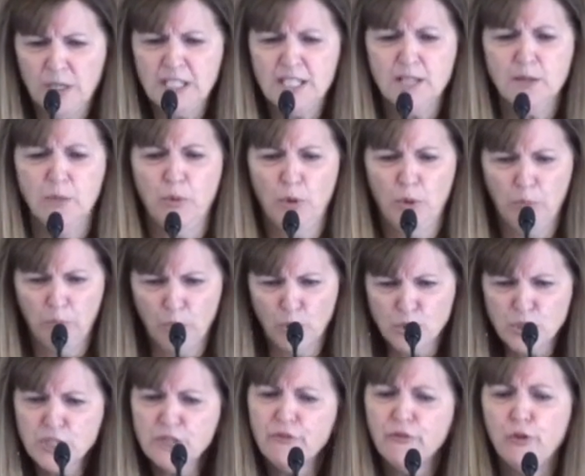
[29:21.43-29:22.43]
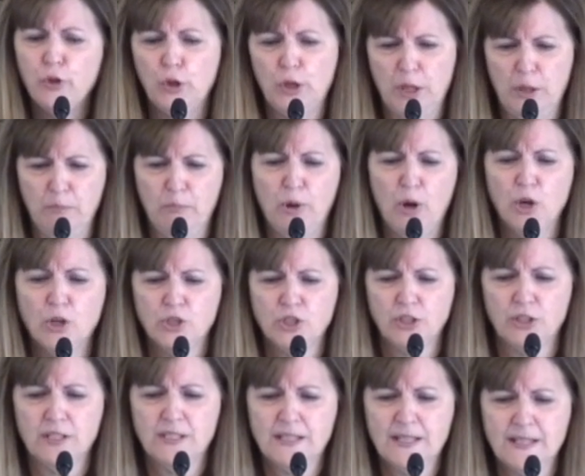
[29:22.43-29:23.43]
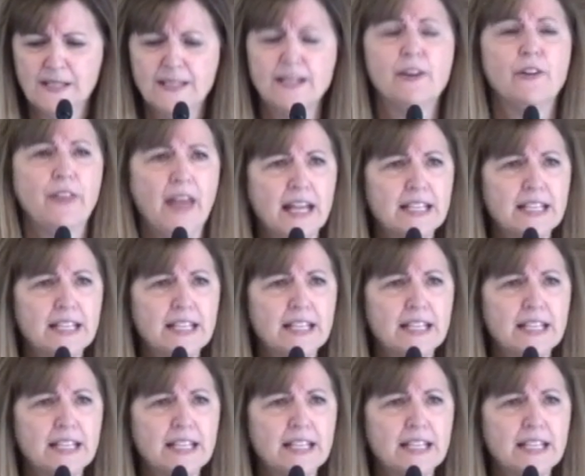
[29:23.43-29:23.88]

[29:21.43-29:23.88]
reasonable and merciful and impartial and sincere.